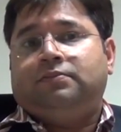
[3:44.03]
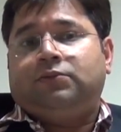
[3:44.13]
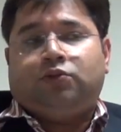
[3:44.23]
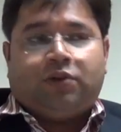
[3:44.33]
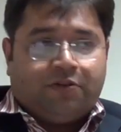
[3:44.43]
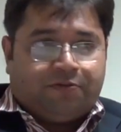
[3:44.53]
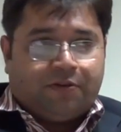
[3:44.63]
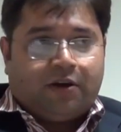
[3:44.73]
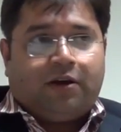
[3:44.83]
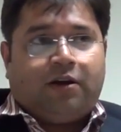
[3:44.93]
So if
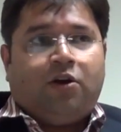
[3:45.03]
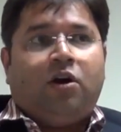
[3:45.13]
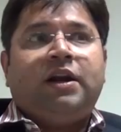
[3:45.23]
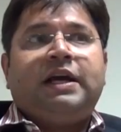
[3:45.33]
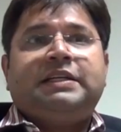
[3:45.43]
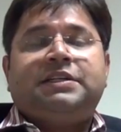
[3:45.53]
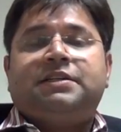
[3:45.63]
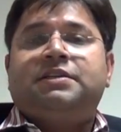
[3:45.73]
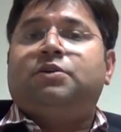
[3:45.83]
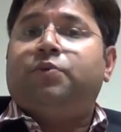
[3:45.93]
an
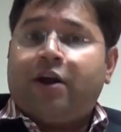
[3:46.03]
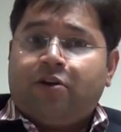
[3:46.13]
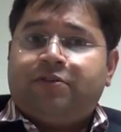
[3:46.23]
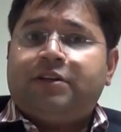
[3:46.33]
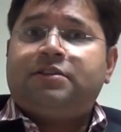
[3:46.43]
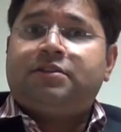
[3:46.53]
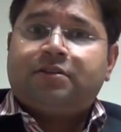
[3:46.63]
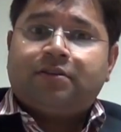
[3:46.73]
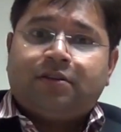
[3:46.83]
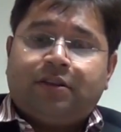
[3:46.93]
organization is aware of
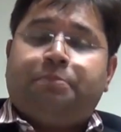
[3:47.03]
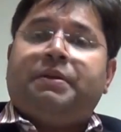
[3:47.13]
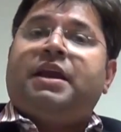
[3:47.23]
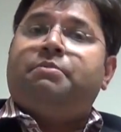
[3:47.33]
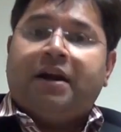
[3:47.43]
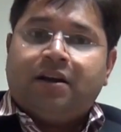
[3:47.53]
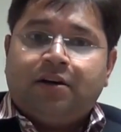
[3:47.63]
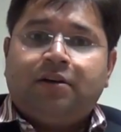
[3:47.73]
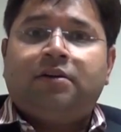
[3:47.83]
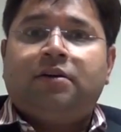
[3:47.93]
this, they plan
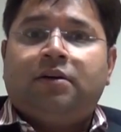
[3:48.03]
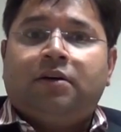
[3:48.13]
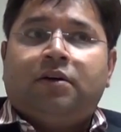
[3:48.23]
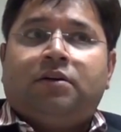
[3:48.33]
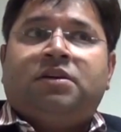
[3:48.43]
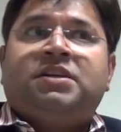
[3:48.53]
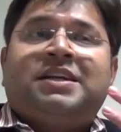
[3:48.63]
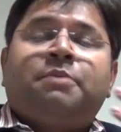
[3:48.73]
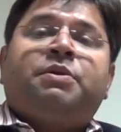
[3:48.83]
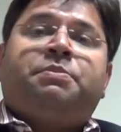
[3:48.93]
better, the
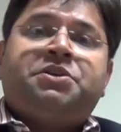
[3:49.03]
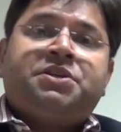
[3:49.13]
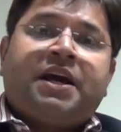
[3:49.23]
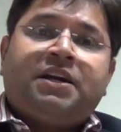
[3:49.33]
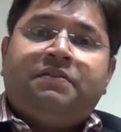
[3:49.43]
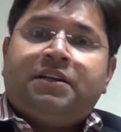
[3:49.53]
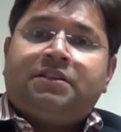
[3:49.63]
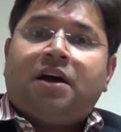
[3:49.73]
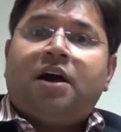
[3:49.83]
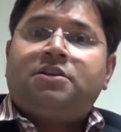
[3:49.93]
data preparation activity
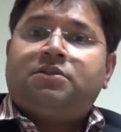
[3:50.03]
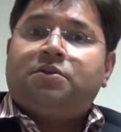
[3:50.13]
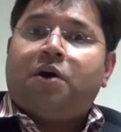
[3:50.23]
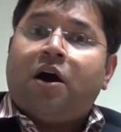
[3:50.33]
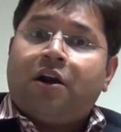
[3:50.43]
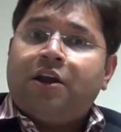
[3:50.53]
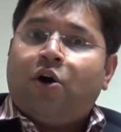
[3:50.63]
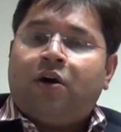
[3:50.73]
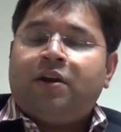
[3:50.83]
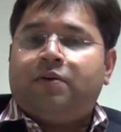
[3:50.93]
starts early
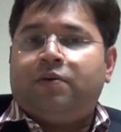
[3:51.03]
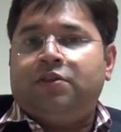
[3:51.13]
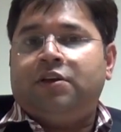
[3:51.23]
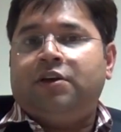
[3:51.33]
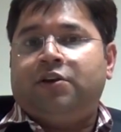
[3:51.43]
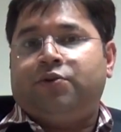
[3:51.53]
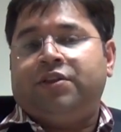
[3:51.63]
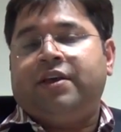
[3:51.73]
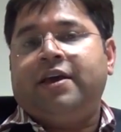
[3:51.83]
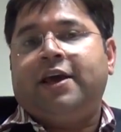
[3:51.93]
on
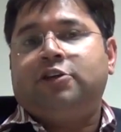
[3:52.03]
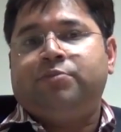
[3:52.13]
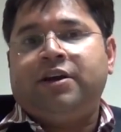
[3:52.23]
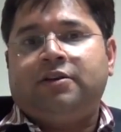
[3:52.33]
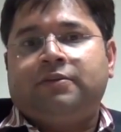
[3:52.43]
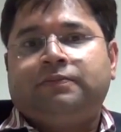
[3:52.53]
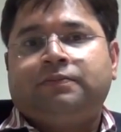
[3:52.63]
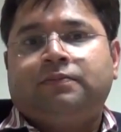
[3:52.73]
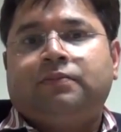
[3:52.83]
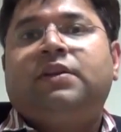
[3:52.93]
during the engagement,
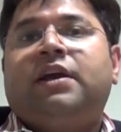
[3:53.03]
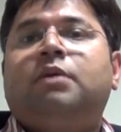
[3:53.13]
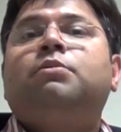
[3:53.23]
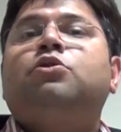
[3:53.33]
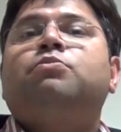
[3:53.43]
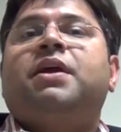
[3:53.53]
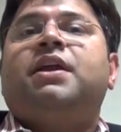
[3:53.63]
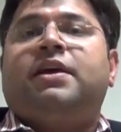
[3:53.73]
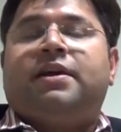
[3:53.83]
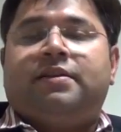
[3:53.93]
they are able to
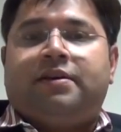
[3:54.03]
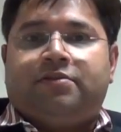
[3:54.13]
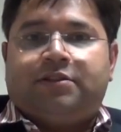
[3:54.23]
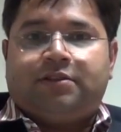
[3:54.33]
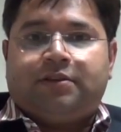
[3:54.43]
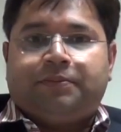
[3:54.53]
mitigate that risk.